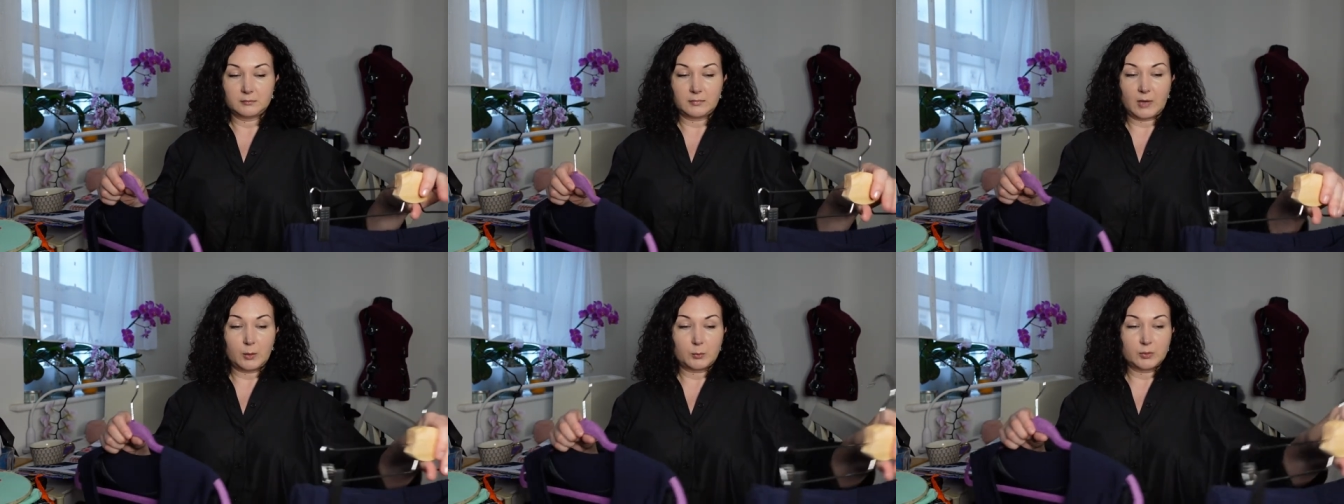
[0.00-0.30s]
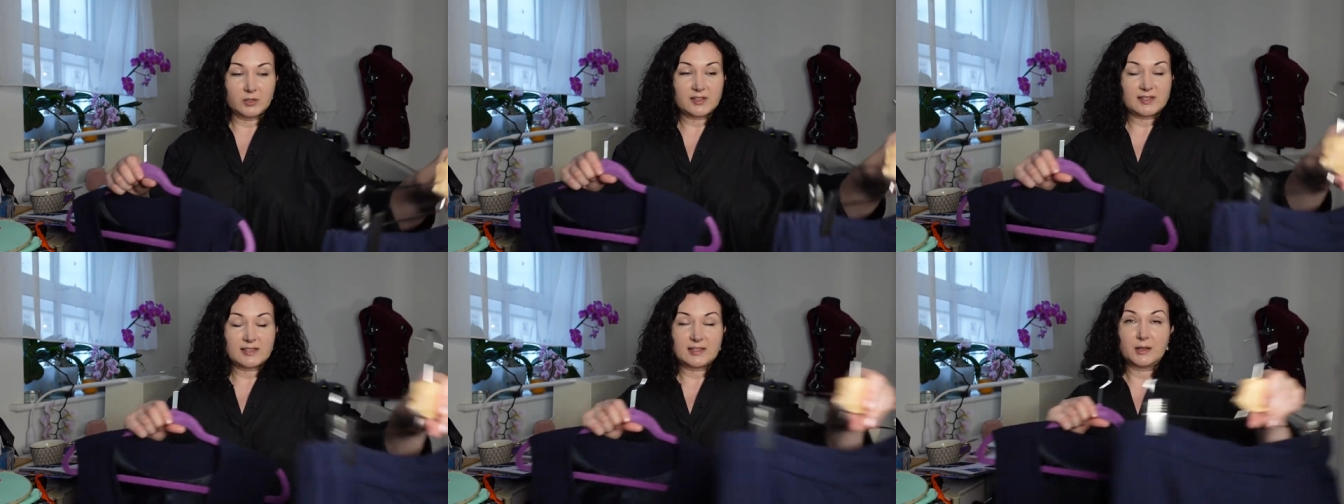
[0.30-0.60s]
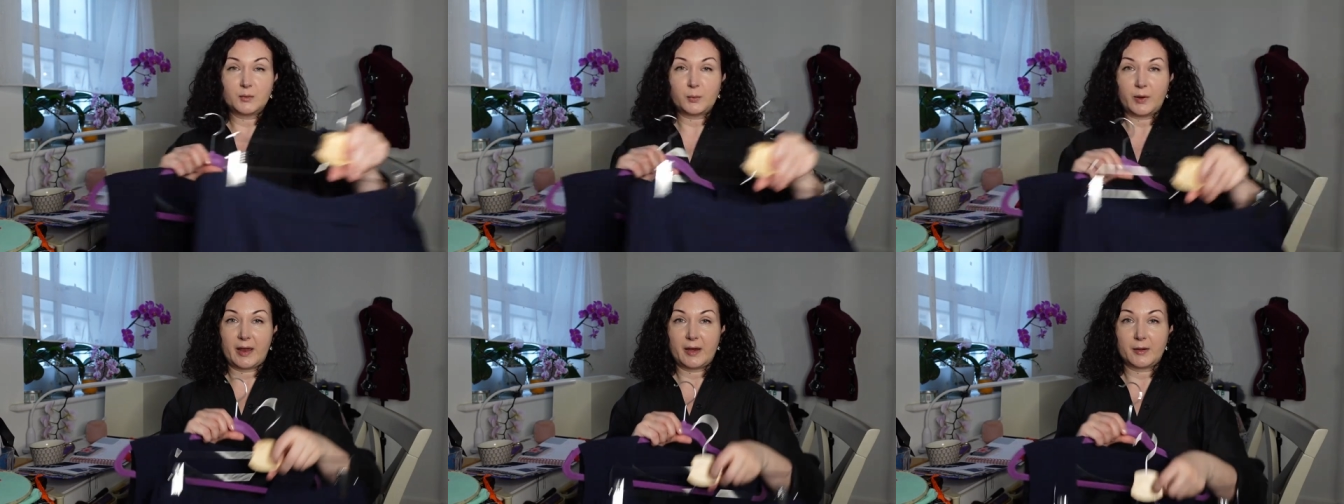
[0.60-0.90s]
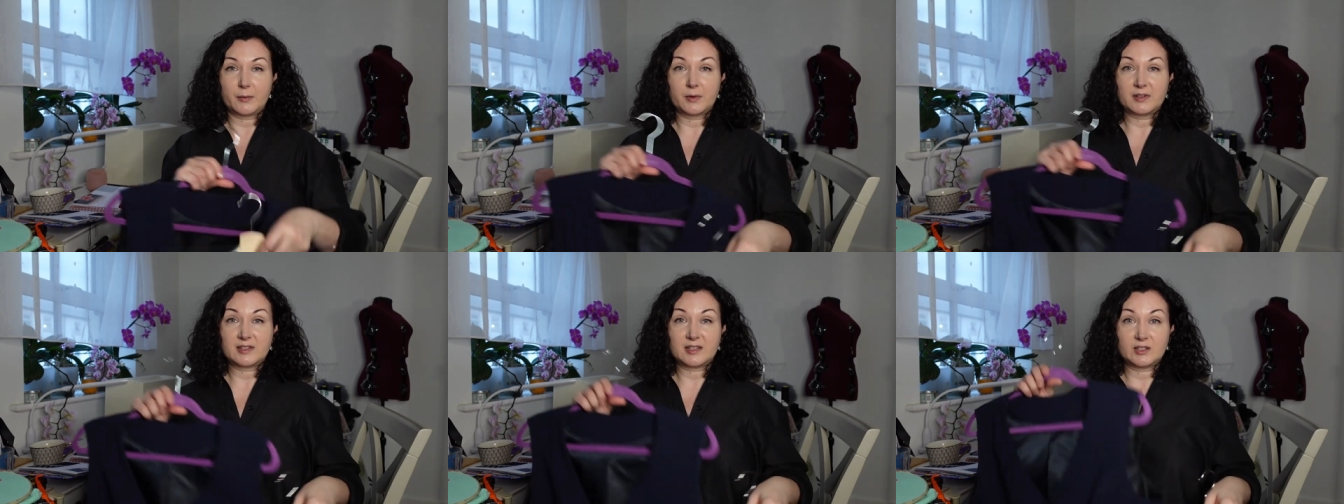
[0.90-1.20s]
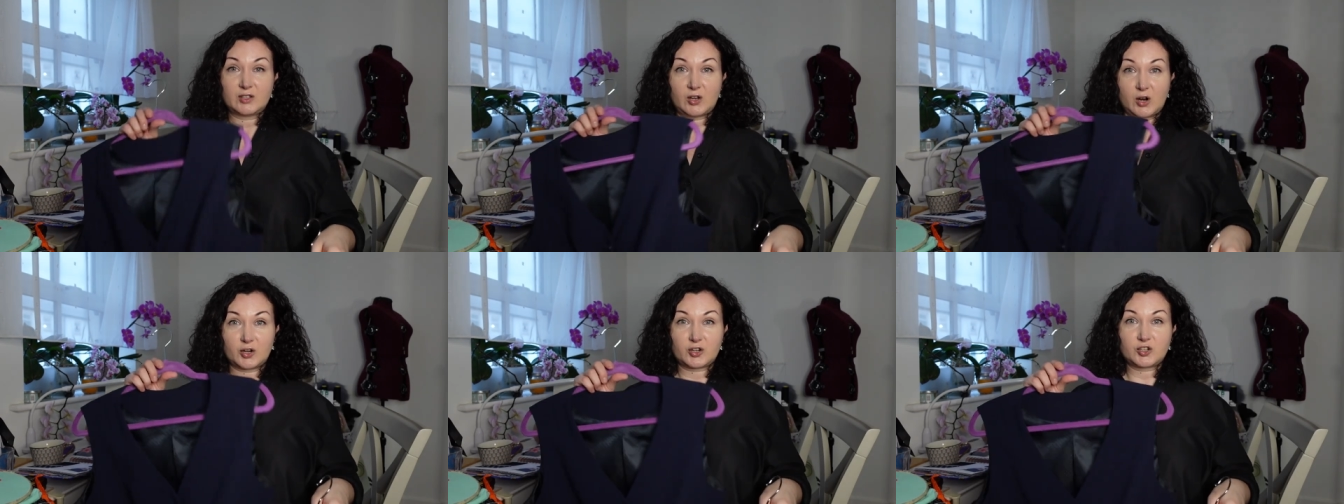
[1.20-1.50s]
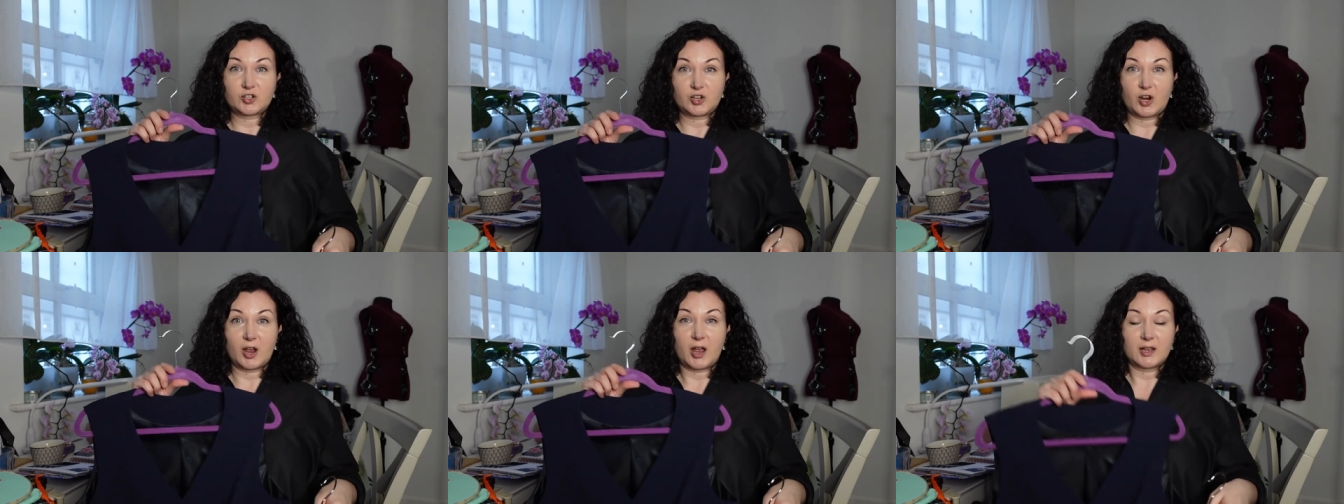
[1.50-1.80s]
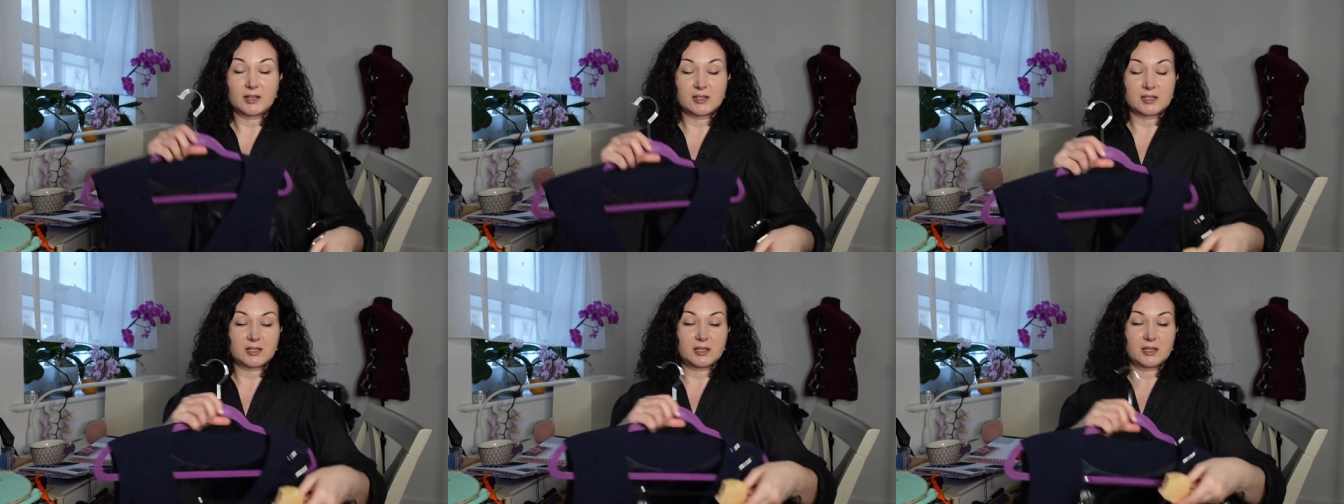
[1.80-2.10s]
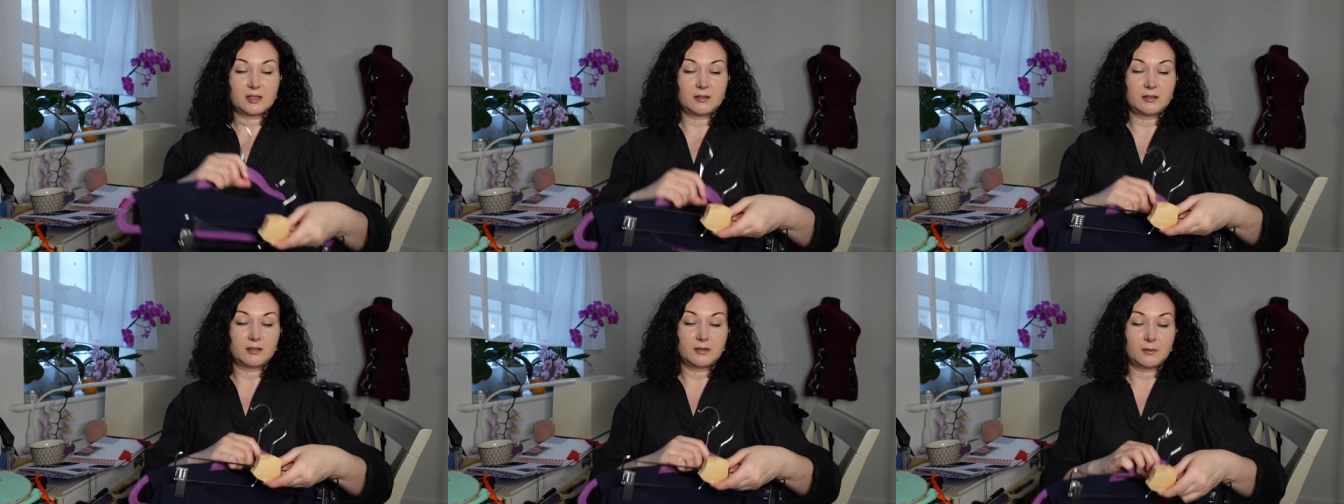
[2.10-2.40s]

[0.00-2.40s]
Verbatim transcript: I will still wear always a dark shirt